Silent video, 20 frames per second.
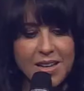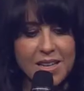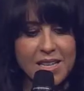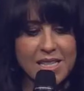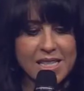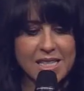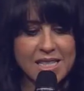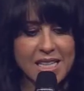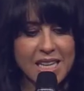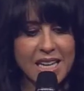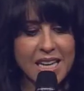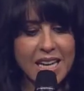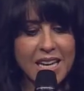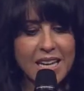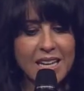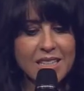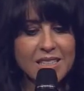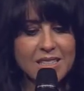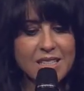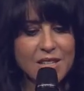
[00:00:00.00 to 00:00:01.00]

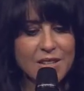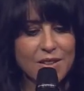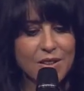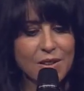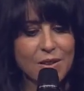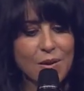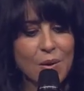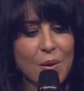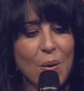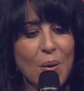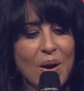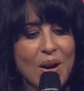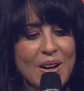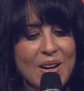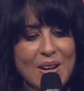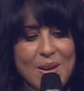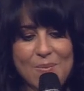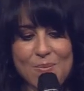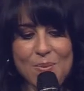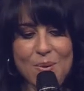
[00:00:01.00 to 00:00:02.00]
singing to the
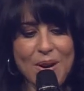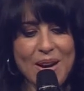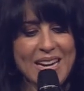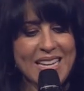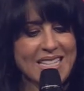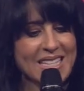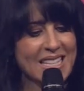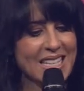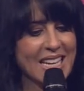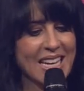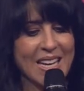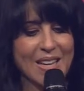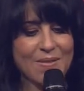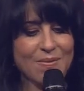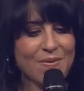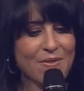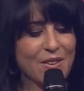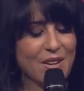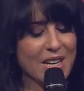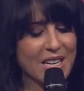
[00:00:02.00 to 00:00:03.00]
Lord and praising
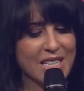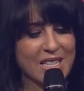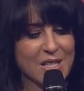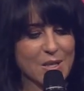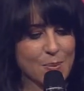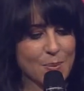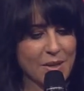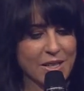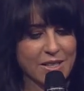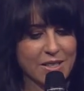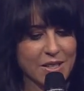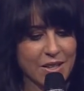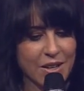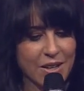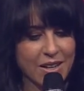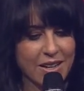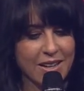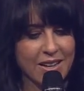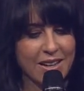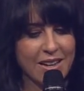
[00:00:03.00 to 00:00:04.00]
him for his
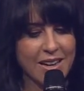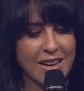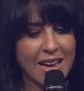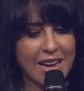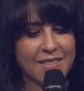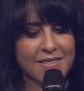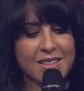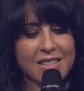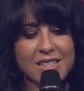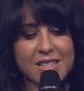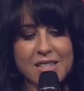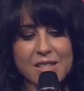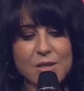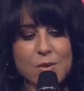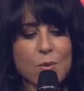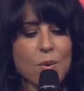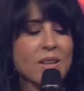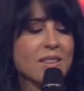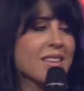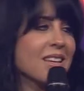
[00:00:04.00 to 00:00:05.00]
splendor. And this
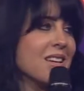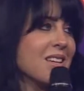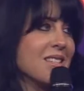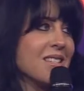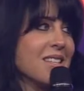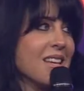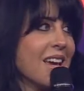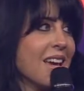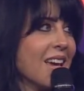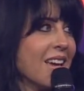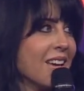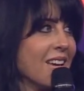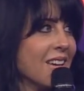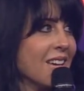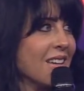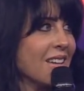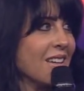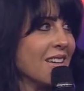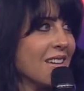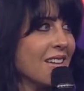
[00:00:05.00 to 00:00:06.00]
is what they
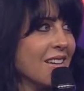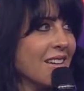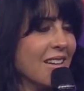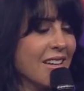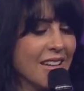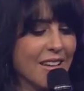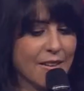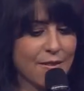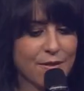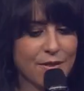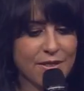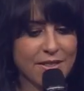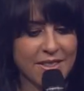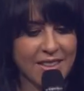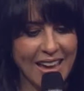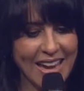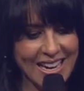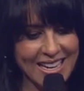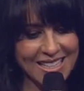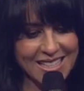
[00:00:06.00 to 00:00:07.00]
sang: "Give
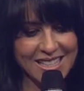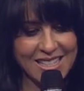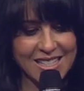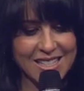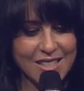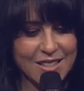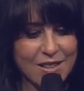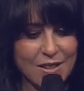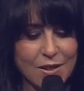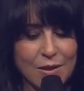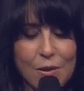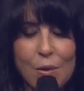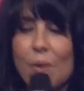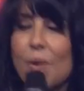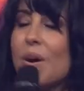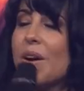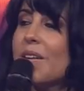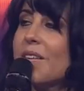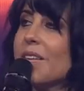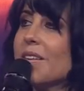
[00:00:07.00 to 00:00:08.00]
thanks to the
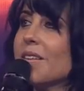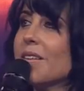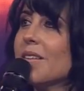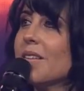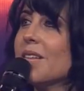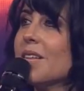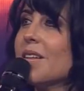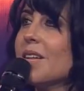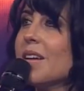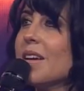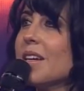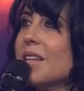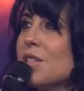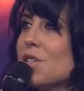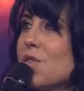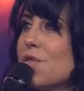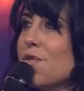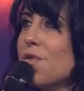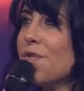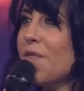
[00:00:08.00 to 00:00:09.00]
Lord,
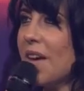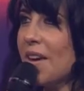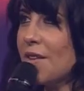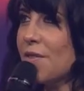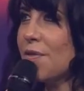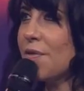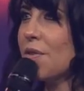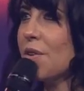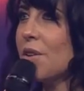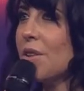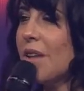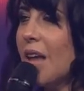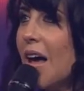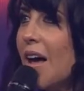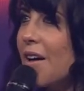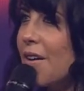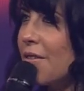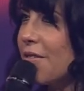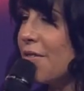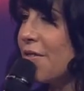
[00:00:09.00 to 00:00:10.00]
his faithful
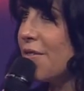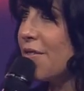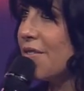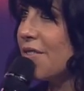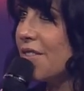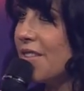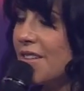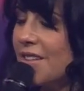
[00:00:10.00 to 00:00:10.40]
love